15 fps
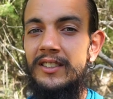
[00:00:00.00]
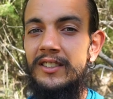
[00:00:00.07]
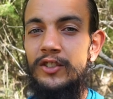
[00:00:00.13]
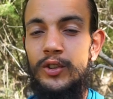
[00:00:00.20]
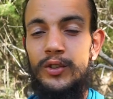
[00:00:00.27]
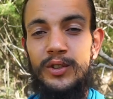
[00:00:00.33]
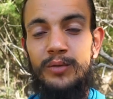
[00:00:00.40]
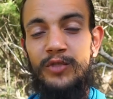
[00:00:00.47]

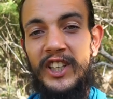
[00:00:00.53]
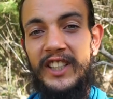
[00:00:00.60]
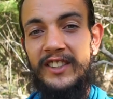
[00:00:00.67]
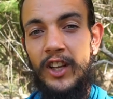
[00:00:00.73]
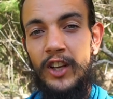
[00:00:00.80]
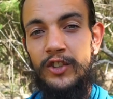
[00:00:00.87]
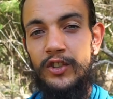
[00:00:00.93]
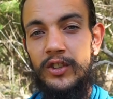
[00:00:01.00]
do some
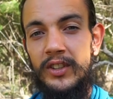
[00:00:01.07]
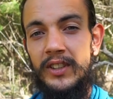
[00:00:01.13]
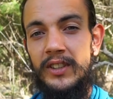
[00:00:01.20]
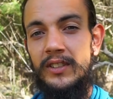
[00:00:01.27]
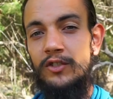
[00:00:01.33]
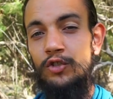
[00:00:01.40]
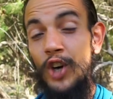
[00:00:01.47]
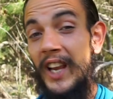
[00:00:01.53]
research on it,
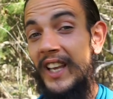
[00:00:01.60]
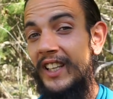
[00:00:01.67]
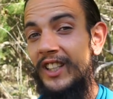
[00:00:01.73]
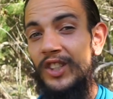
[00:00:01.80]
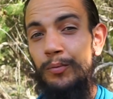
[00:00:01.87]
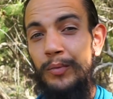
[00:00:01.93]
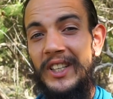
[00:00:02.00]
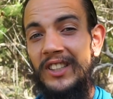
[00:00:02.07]
try
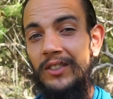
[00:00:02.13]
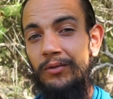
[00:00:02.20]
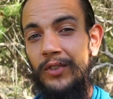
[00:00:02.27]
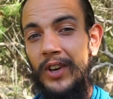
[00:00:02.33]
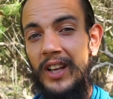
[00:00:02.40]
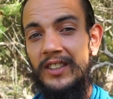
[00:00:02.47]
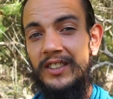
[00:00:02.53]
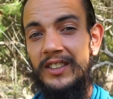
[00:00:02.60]
intermittent
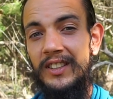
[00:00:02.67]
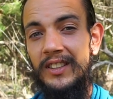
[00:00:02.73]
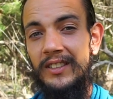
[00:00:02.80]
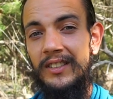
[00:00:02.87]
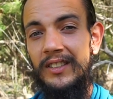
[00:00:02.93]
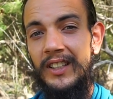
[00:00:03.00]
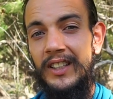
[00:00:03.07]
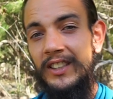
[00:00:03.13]
fasting,
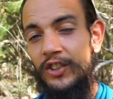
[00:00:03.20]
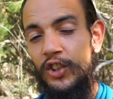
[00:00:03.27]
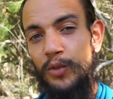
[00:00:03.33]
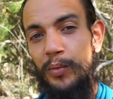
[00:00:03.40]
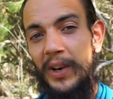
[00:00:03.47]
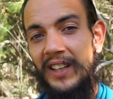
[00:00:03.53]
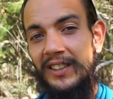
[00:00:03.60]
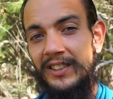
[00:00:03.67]
it's a
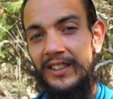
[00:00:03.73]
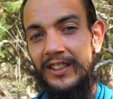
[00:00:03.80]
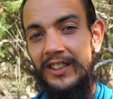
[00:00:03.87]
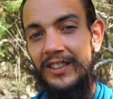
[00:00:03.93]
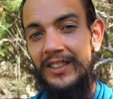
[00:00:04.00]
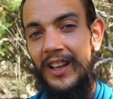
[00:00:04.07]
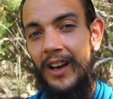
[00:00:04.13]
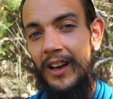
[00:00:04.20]
good place to
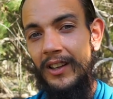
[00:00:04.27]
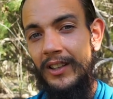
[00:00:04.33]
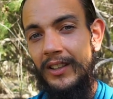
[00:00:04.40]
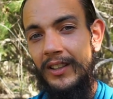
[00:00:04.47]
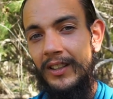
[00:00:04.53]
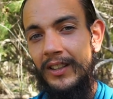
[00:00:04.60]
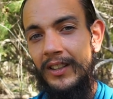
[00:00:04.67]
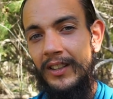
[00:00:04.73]
start.
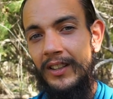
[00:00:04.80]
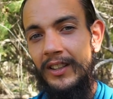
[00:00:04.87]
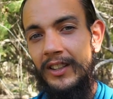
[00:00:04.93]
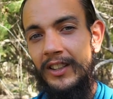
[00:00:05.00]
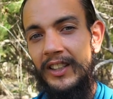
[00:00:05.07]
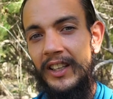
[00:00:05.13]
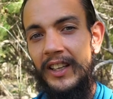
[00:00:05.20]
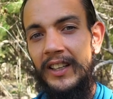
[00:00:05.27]

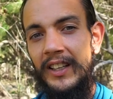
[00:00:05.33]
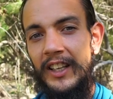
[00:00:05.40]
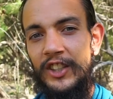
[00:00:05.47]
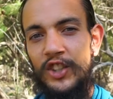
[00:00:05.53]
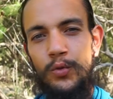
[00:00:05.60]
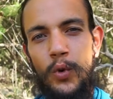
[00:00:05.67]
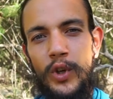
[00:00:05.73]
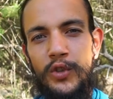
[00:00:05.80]
Yeah?
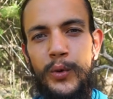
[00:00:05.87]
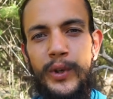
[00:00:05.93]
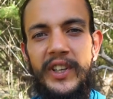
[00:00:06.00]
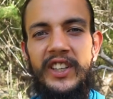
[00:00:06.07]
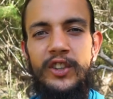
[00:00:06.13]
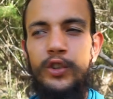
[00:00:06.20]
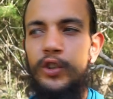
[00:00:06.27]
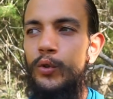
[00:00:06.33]
Just watch what you
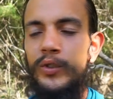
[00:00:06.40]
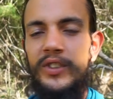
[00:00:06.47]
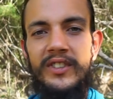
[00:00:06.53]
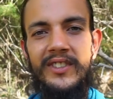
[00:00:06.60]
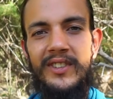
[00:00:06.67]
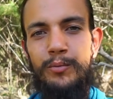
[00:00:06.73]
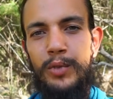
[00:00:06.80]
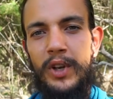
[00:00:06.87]
eat. You can also
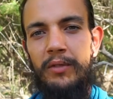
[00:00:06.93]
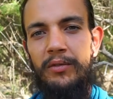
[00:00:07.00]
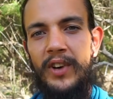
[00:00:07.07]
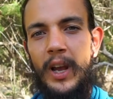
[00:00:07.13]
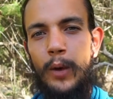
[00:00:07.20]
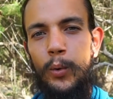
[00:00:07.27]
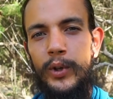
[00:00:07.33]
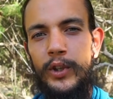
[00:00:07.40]

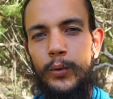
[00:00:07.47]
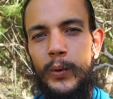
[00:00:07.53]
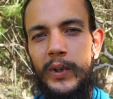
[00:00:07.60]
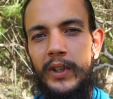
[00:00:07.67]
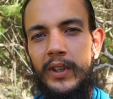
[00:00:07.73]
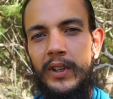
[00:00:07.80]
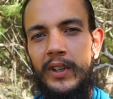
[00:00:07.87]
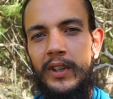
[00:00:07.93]
simplify what you
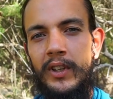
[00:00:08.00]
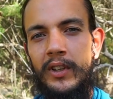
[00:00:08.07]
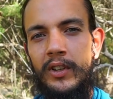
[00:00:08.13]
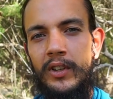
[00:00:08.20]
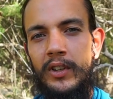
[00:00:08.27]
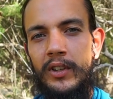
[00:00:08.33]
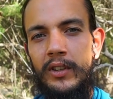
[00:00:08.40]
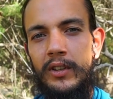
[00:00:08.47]
eat.
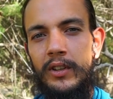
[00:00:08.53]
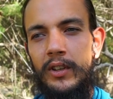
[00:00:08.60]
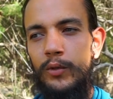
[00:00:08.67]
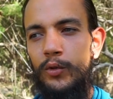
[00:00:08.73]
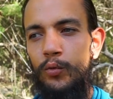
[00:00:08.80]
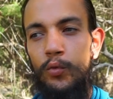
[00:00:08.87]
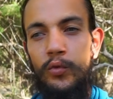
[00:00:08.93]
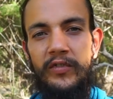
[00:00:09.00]
You
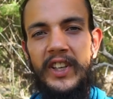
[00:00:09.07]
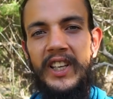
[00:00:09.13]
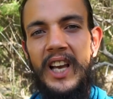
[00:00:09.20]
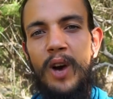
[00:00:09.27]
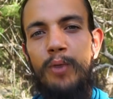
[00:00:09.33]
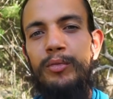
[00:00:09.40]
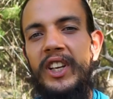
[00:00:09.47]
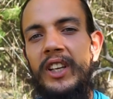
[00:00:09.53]
know? Think,
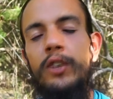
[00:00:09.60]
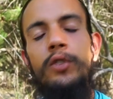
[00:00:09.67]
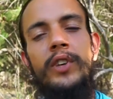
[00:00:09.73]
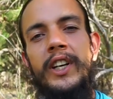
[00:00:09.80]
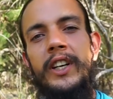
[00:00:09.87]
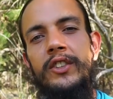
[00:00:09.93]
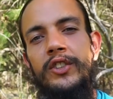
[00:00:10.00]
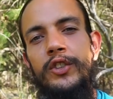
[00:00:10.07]
how many
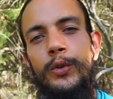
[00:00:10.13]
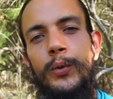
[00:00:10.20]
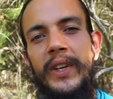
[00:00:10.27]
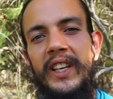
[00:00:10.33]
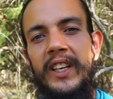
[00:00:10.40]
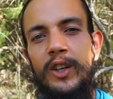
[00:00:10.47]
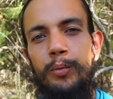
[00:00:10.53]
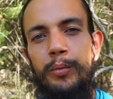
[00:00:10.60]
ingredients do you
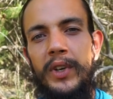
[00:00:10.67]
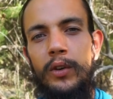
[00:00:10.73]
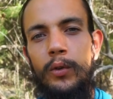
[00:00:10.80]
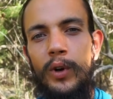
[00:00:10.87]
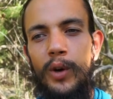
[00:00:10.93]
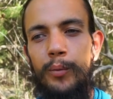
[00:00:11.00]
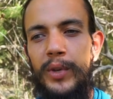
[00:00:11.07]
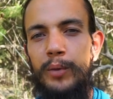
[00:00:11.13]
eat in a meal? A
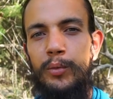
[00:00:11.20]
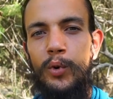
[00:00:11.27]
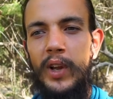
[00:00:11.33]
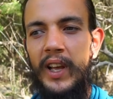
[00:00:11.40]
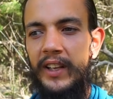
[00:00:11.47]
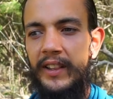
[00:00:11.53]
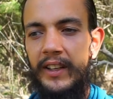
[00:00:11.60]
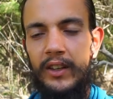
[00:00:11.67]
lot of people,
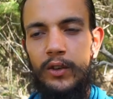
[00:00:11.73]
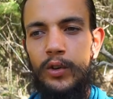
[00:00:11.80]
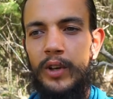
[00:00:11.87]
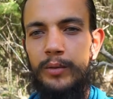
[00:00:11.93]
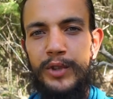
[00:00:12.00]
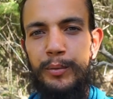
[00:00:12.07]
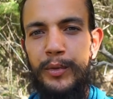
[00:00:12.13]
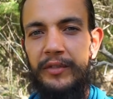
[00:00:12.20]
they cook
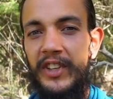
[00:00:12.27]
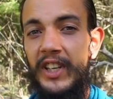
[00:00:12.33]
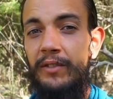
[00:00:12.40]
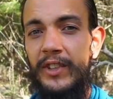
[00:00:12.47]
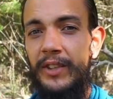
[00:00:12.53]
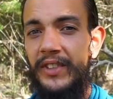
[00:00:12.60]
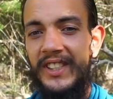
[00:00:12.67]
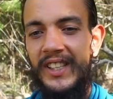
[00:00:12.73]
up something,
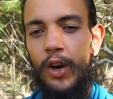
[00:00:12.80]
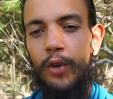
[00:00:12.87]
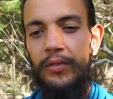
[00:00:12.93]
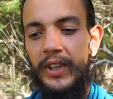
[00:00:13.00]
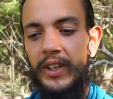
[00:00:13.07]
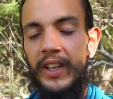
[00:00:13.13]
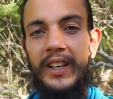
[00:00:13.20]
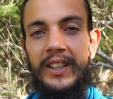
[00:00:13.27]
even if it's
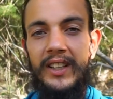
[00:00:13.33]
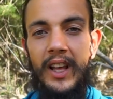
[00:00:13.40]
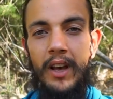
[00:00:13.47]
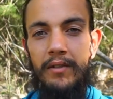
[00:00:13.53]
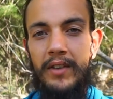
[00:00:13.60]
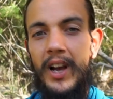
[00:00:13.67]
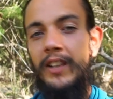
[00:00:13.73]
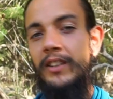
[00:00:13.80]
healthy, they
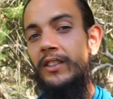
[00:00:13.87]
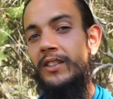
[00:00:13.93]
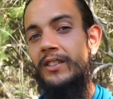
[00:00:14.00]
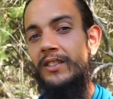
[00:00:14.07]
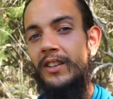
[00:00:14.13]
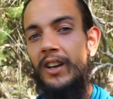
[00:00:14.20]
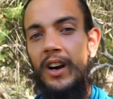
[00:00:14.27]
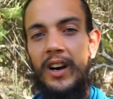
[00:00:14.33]
have
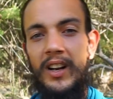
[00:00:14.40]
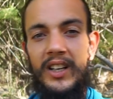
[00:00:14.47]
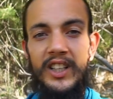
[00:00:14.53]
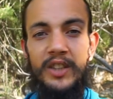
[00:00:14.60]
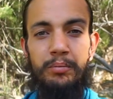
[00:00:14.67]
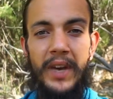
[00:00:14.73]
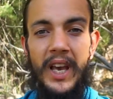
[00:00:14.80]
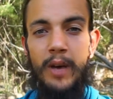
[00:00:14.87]
onions, garlic,
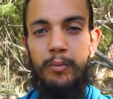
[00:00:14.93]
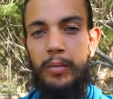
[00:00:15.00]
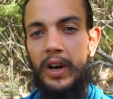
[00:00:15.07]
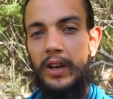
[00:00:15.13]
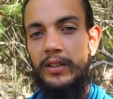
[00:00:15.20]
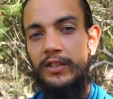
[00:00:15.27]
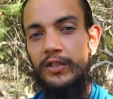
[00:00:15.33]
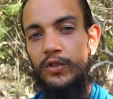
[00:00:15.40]

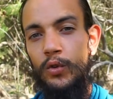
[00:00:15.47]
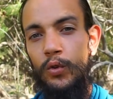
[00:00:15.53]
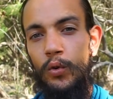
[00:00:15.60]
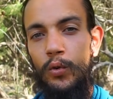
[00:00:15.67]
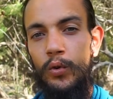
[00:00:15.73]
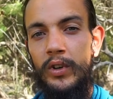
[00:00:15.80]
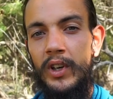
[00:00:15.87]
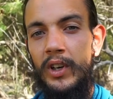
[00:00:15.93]
pepper,
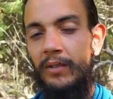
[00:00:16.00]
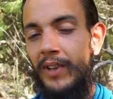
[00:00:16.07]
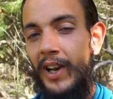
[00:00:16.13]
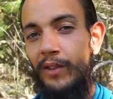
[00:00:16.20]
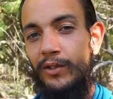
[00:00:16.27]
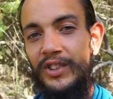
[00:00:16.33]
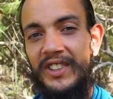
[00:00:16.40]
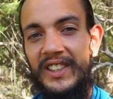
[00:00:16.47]
salt,
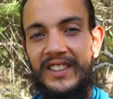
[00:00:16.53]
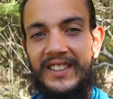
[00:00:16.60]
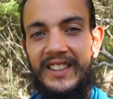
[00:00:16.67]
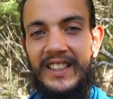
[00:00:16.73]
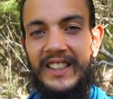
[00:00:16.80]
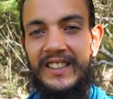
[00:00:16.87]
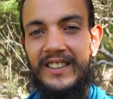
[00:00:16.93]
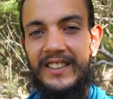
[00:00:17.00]
5 or 6
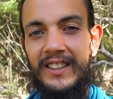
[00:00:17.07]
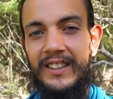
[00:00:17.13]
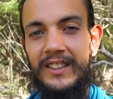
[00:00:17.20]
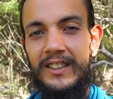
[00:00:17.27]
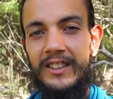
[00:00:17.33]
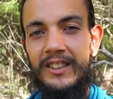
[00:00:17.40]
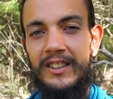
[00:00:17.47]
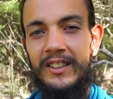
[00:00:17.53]

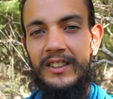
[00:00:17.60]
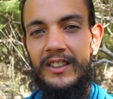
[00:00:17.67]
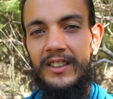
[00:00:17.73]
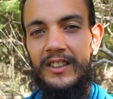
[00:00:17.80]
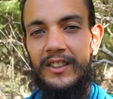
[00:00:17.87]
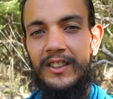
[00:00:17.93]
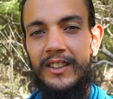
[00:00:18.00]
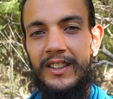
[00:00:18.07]
seasonings,
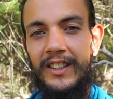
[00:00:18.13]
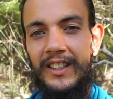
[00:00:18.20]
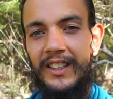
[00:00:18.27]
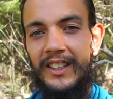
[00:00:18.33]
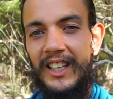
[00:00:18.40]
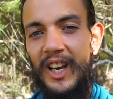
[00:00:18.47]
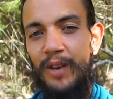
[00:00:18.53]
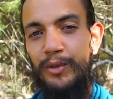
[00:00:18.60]
you know,
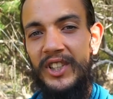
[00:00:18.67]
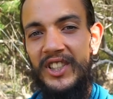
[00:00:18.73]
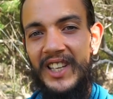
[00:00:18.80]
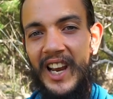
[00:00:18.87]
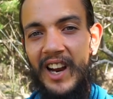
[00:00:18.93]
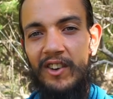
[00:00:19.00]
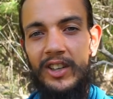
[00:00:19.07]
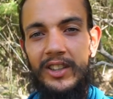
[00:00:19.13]
cabbage,
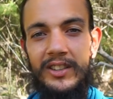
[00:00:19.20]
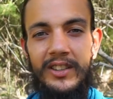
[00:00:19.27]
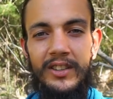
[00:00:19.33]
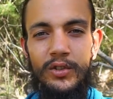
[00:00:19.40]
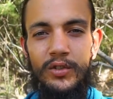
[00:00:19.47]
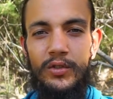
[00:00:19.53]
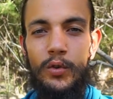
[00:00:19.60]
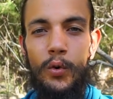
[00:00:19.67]
carrots,
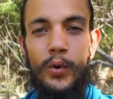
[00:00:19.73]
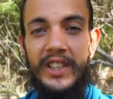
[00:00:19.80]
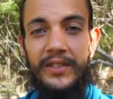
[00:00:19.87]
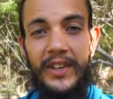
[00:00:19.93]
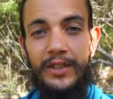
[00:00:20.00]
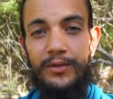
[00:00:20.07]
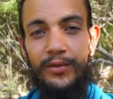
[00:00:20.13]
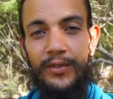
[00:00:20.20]
all these
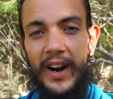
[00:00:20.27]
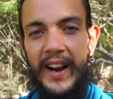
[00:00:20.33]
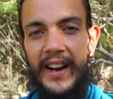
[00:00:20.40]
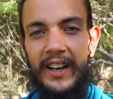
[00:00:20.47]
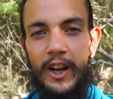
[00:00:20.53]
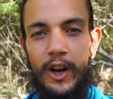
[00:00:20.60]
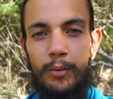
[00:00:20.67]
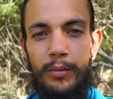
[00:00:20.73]
things
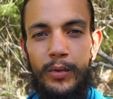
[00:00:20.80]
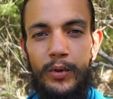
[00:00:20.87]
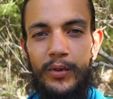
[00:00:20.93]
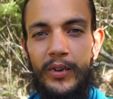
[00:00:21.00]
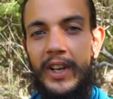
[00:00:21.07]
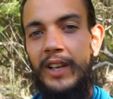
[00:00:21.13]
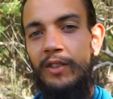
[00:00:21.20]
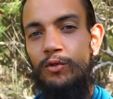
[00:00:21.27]
fried up,
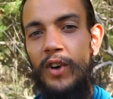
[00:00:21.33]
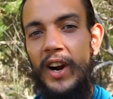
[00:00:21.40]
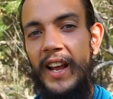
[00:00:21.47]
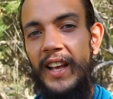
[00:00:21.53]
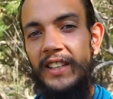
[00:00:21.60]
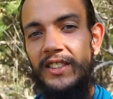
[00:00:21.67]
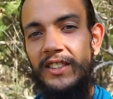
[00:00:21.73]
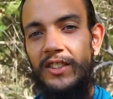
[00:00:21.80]

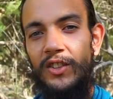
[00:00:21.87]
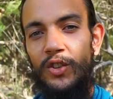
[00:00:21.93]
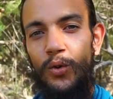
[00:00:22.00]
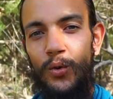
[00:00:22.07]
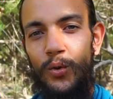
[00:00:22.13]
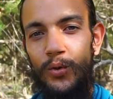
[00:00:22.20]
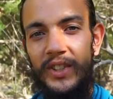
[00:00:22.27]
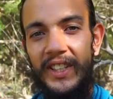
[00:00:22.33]
rice,
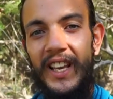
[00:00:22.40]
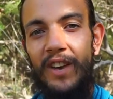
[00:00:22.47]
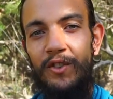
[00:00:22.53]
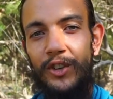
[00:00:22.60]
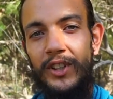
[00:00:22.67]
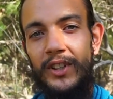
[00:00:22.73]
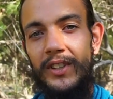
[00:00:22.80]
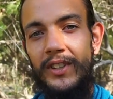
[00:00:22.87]
all together,